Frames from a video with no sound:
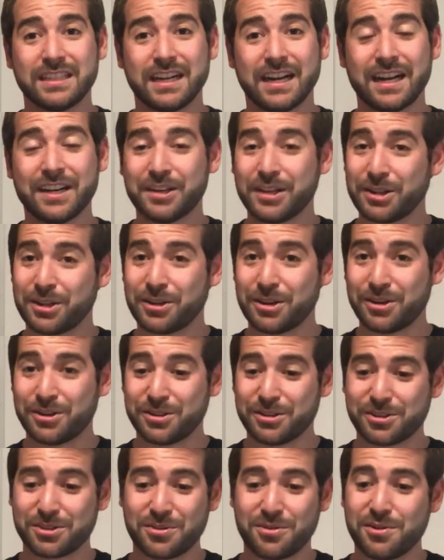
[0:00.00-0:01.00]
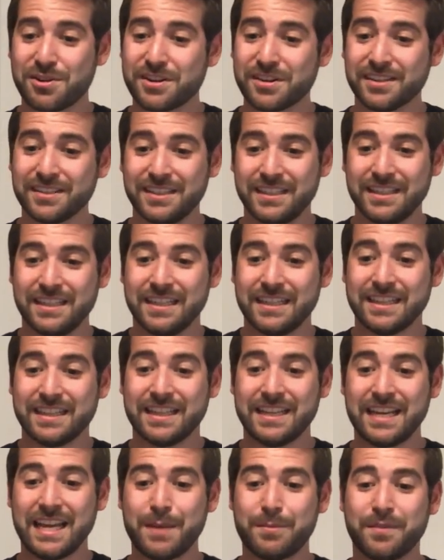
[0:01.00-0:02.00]
another underscore,
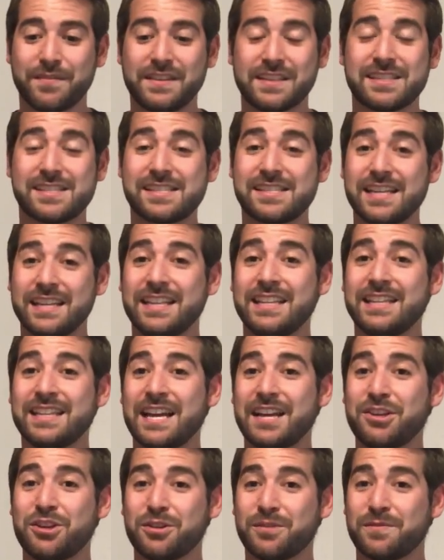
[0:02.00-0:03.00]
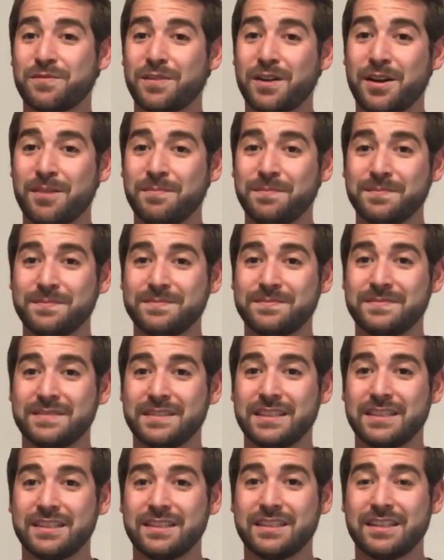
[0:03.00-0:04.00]
the name of the city that you're from,
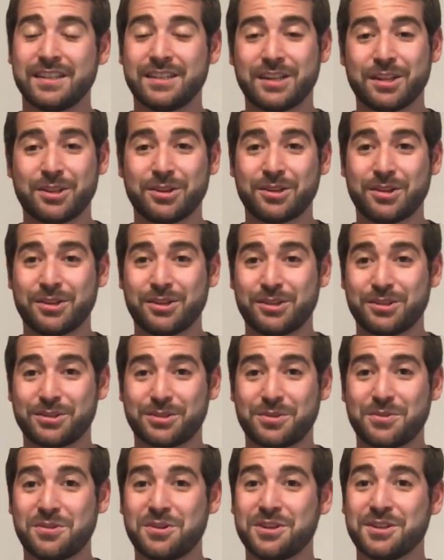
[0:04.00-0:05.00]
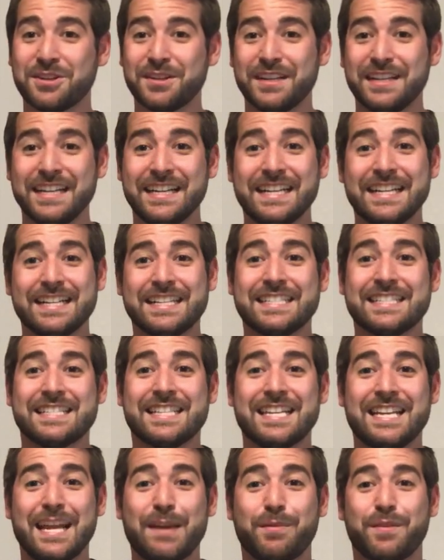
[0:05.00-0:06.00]
another underscore,
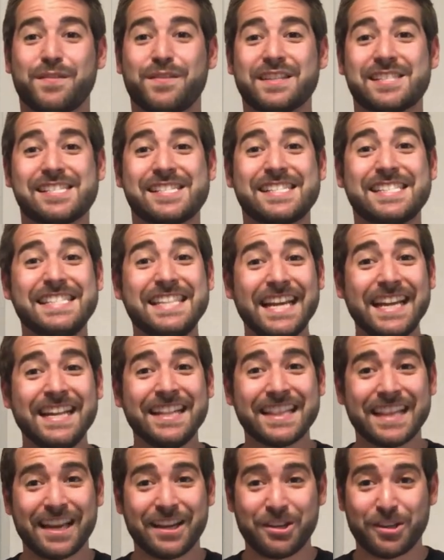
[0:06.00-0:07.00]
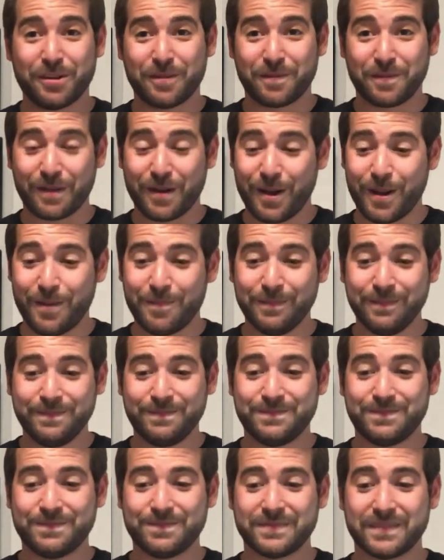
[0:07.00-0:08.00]
the name of the state that you're from,
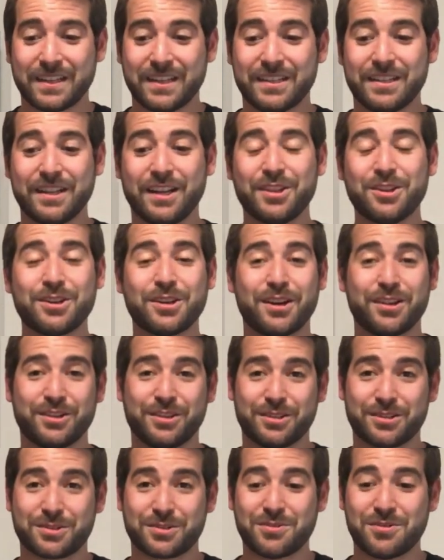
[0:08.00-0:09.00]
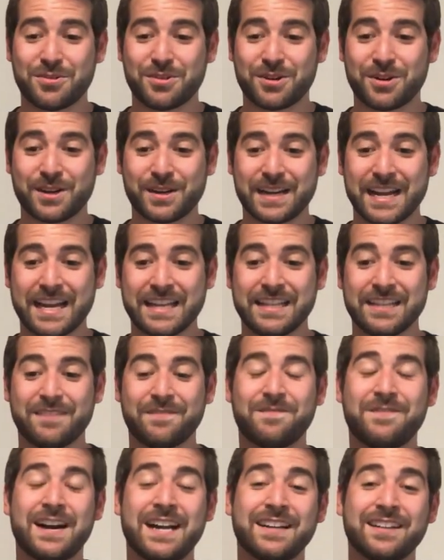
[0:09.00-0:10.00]
another underscore, and then
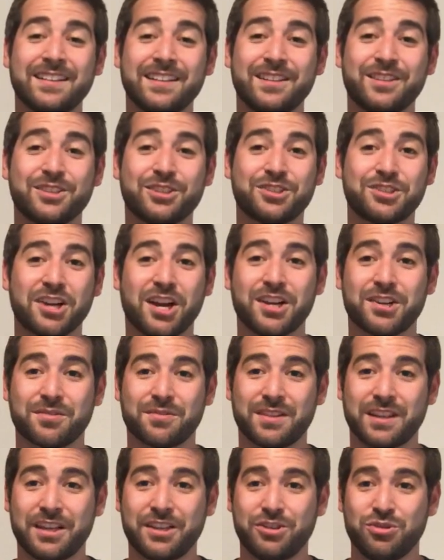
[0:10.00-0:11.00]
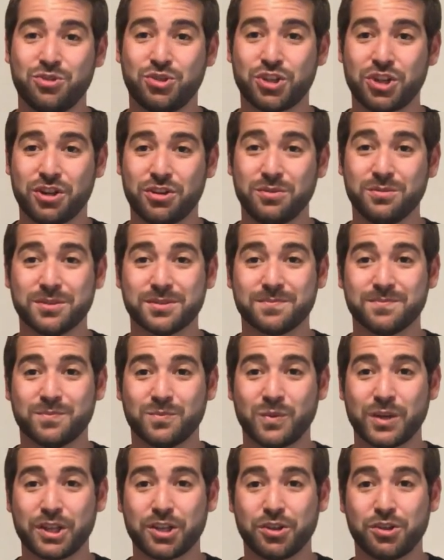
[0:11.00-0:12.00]
finally the genre that you chose,
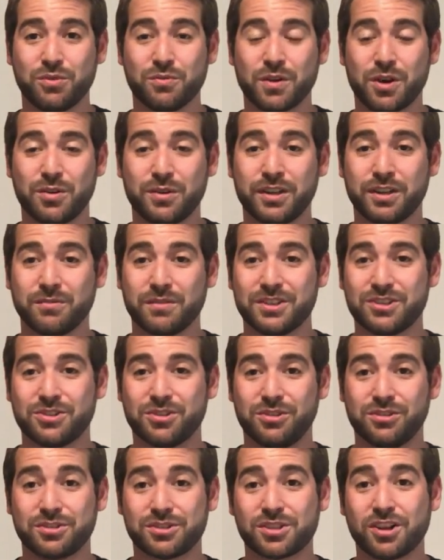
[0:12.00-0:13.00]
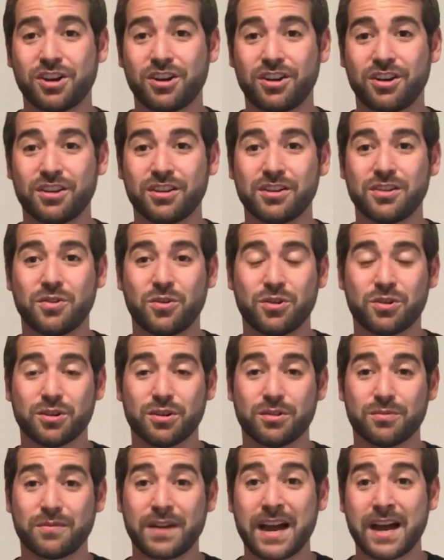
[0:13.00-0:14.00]
whether you wrote an original song, or
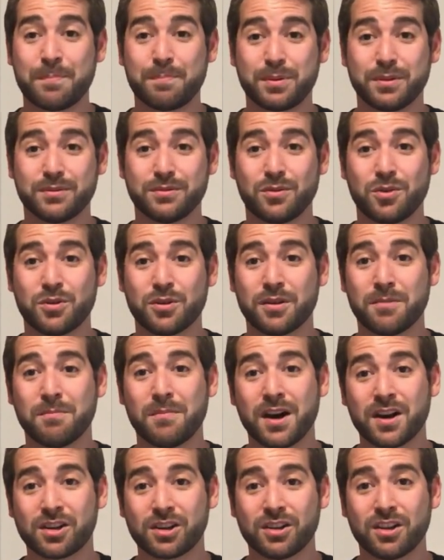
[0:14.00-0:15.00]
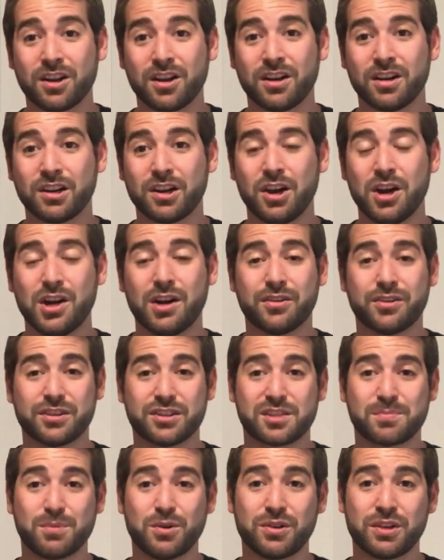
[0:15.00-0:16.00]
a rap, or a monologue, or a
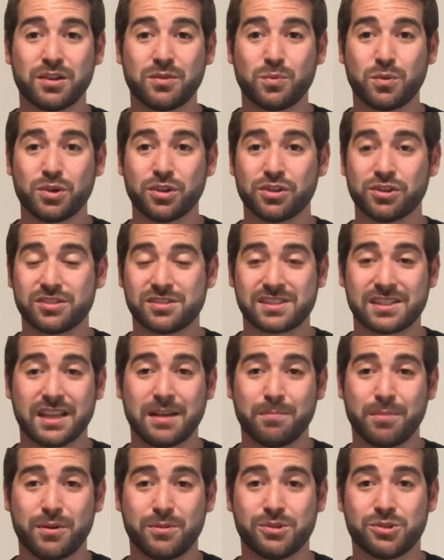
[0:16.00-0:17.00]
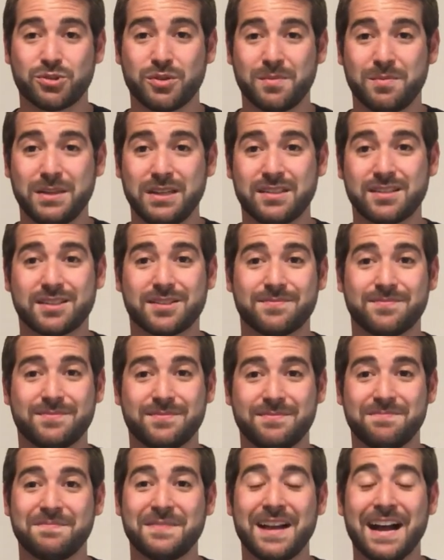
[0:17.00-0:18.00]
spoken word or slam poetry piece.
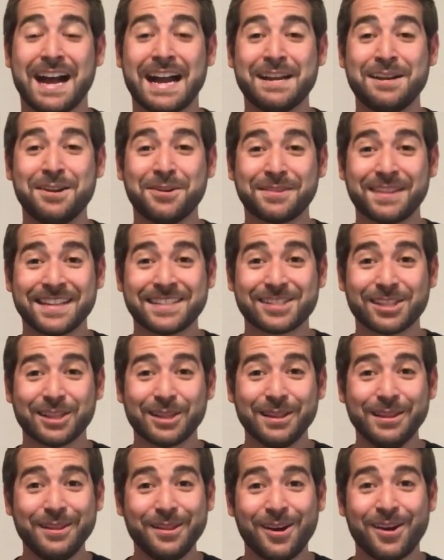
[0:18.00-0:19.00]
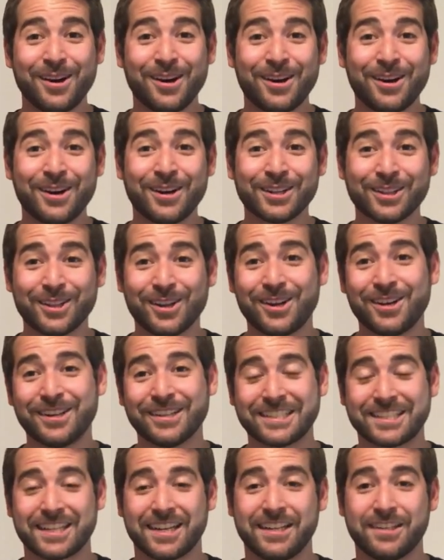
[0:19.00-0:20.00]
I know that's a
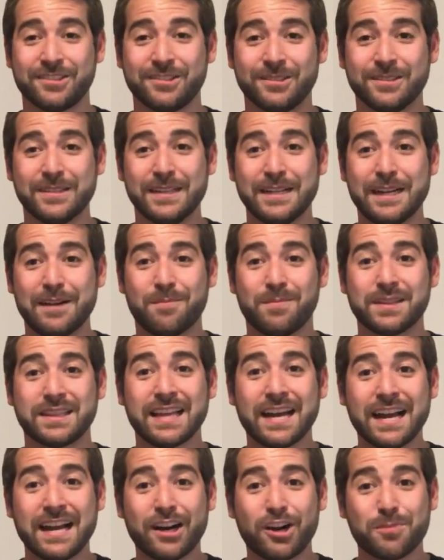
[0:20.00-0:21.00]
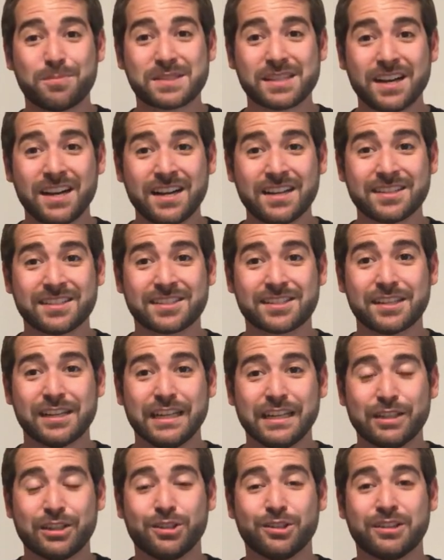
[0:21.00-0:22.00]
long title, but that helps us
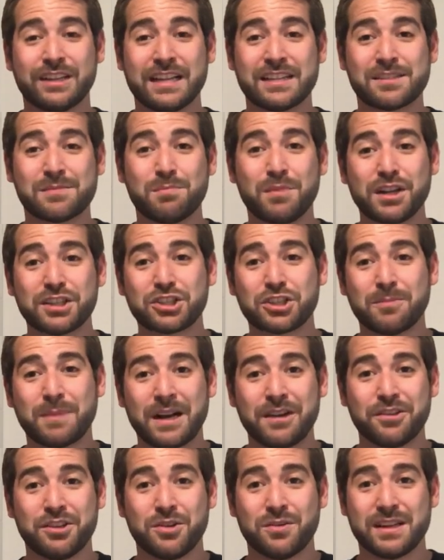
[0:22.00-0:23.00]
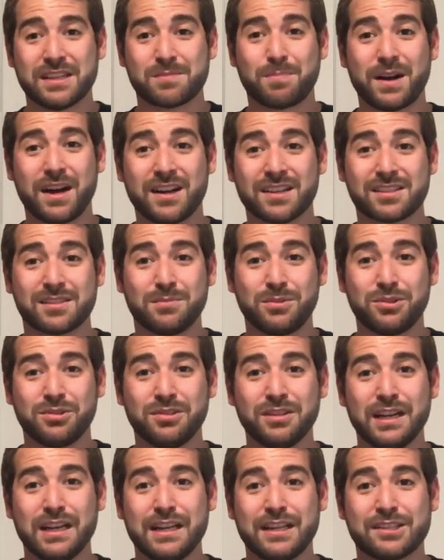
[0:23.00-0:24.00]
learn as much about you as
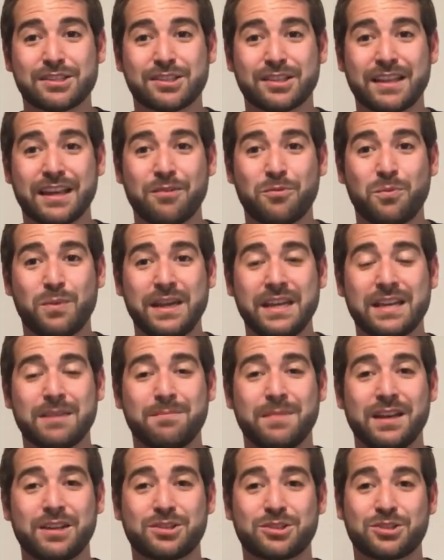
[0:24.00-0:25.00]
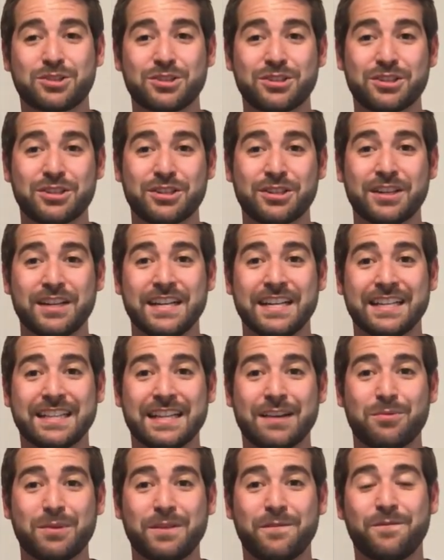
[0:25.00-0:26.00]
possible so that we can make sure
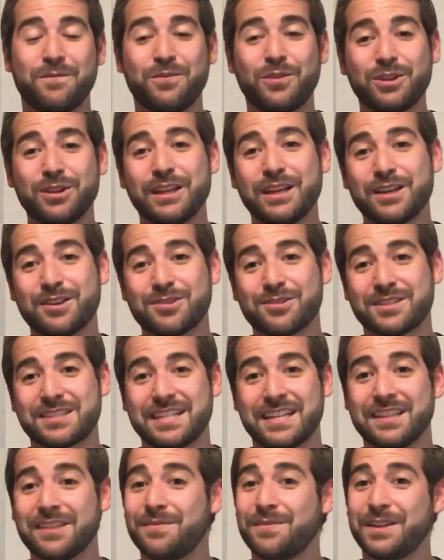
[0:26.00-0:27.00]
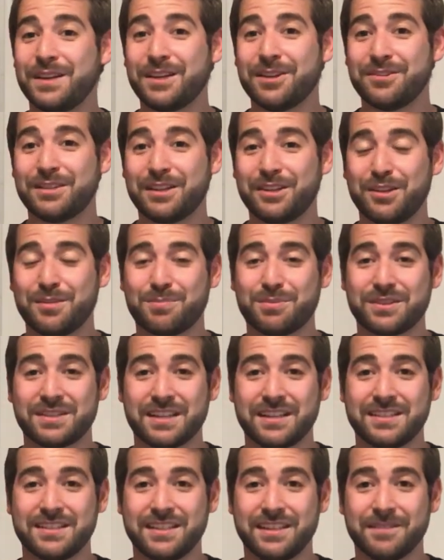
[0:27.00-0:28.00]
that we fully understand the video that you're
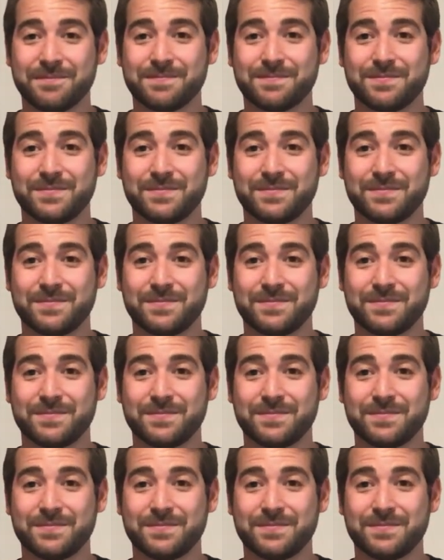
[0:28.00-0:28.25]
presenting.